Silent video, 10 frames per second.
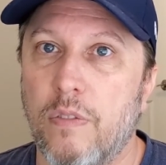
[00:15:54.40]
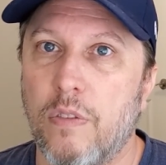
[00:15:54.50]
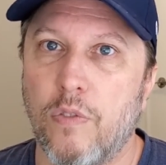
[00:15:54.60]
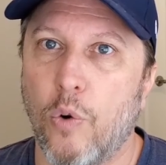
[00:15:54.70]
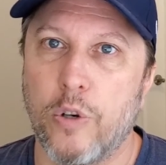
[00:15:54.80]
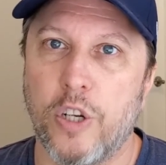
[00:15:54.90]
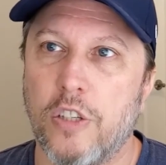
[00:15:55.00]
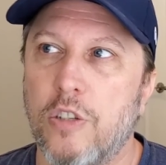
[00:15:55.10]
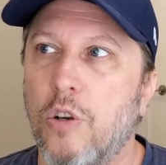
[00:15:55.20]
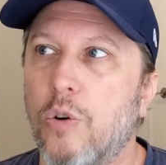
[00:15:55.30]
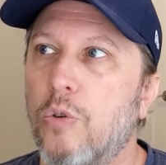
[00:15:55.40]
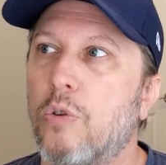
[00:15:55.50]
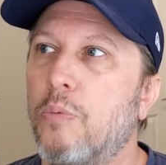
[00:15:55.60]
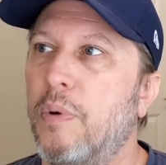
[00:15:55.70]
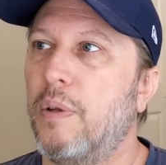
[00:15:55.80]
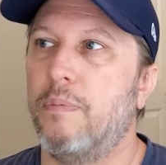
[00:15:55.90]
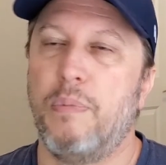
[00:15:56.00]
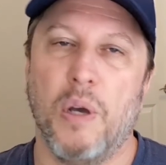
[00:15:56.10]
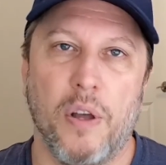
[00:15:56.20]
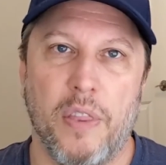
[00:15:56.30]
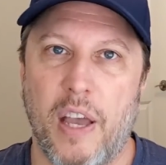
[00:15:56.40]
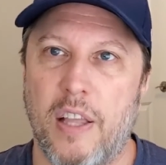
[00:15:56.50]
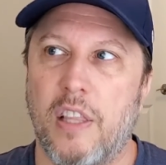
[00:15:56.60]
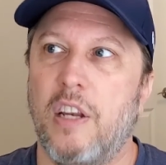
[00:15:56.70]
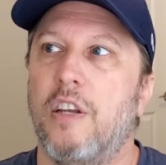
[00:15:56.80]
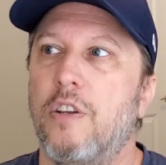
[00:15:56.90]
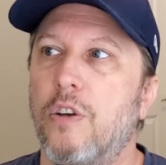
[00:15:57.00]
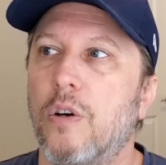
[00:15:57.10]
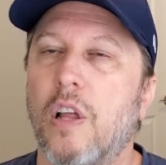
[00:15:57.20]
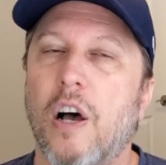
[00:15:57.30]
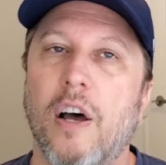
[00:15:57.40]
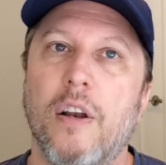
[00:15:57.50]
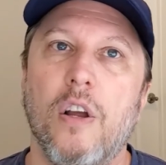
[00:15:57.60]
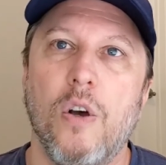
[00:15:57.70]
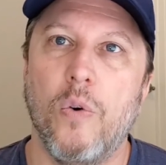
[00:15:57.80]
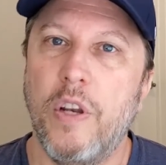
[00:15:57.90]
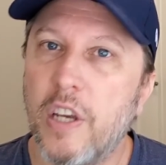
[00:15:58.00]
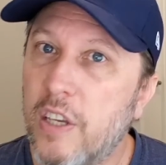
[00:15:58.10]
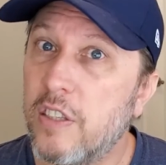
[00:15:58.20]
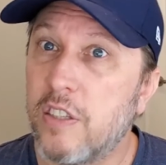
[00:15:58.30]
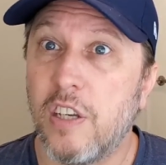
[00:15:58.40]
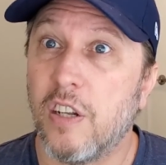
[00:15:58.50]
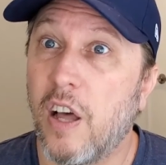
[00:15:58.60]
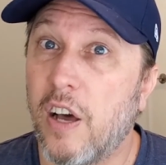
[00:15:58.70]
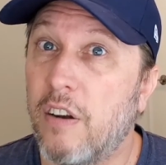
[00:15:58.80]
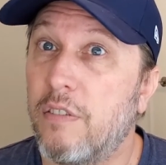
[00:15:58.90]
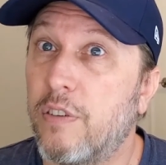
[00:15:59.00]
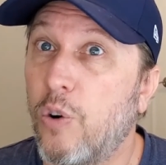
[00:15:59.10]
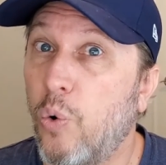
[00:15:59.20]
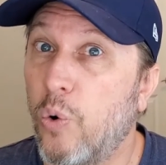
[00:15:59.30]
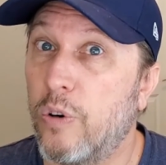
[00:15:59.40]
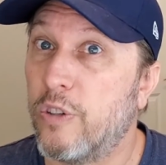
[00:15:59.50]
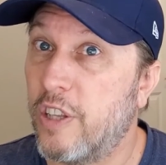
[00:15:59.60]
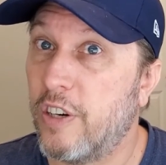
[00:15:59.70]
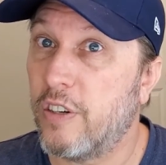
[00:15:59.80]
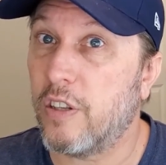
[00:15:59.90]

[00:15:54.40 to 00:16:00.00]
4 shots total, but beyond that, they didn't do a lot. We did concede a lot of corners there in